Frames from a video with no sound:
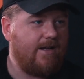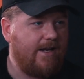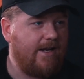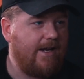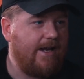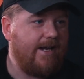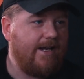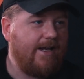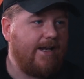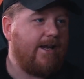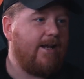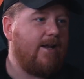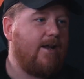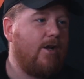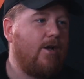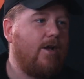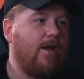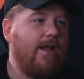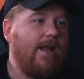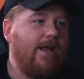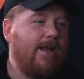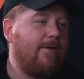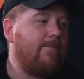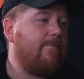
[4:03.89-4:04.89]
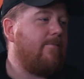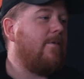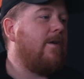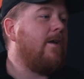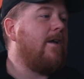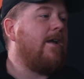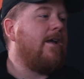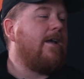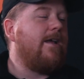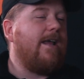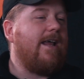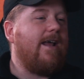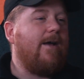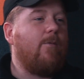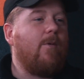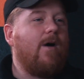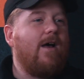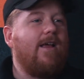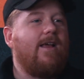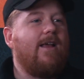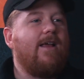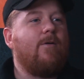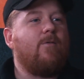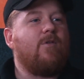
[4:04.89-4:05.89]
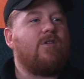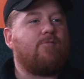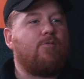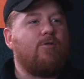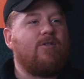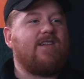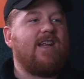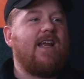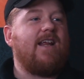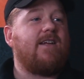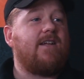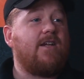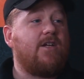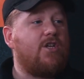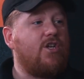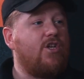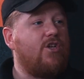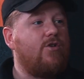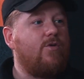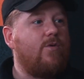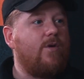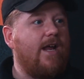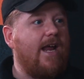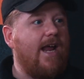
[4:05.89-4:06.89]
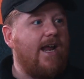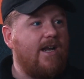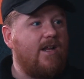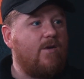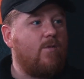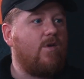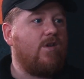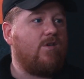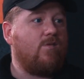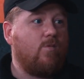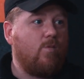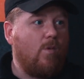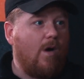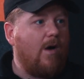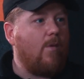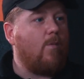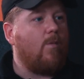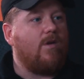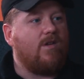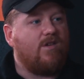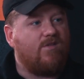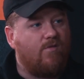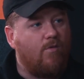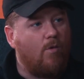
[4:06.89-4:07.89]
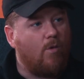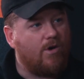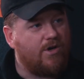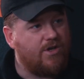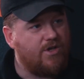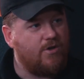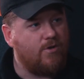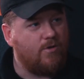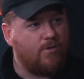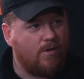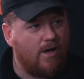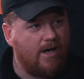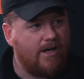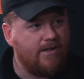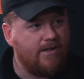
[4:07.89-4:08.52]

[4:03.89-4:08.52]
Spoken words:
it was presented to you, and it was what was for you, right?